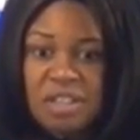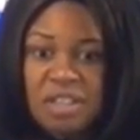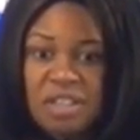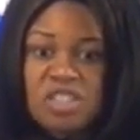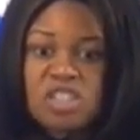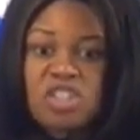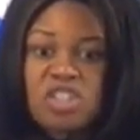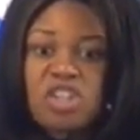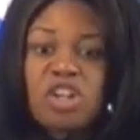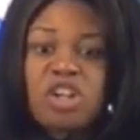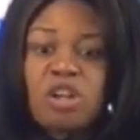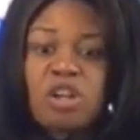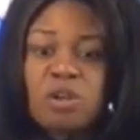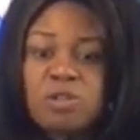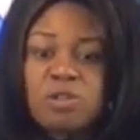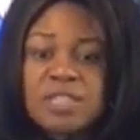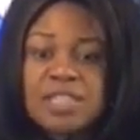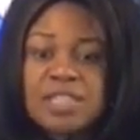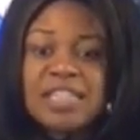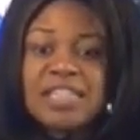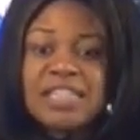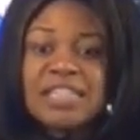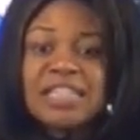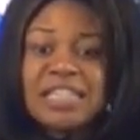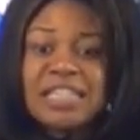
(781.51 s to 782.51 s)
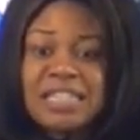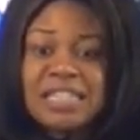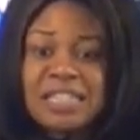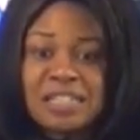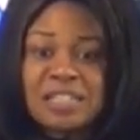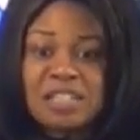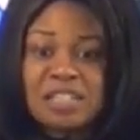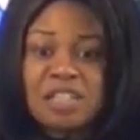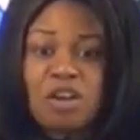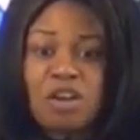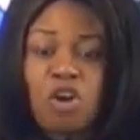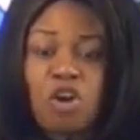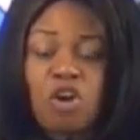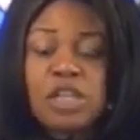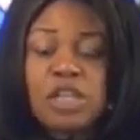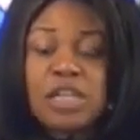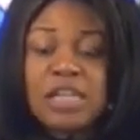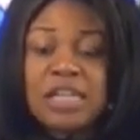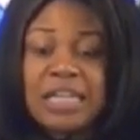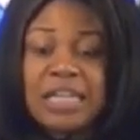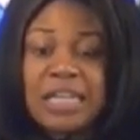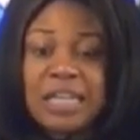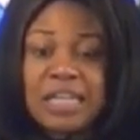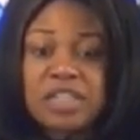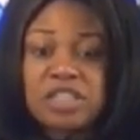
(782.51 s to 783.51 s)
is closely knitted or
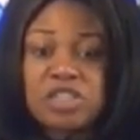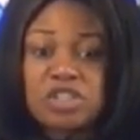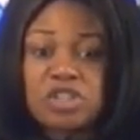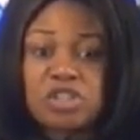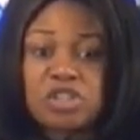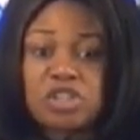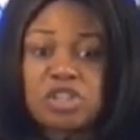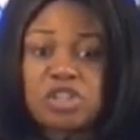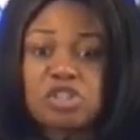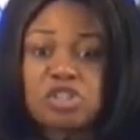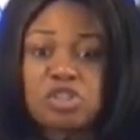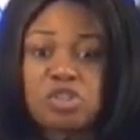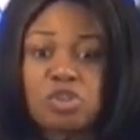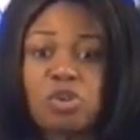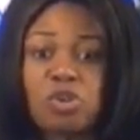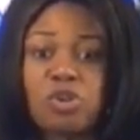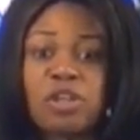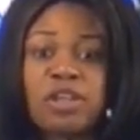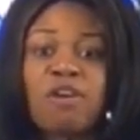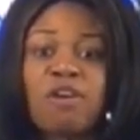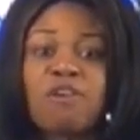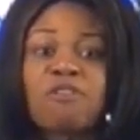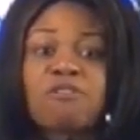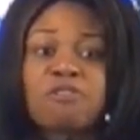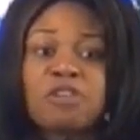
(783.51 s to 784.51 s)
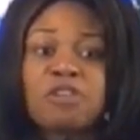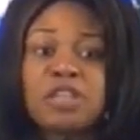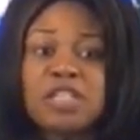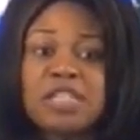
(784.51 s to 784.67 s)
linked to the story of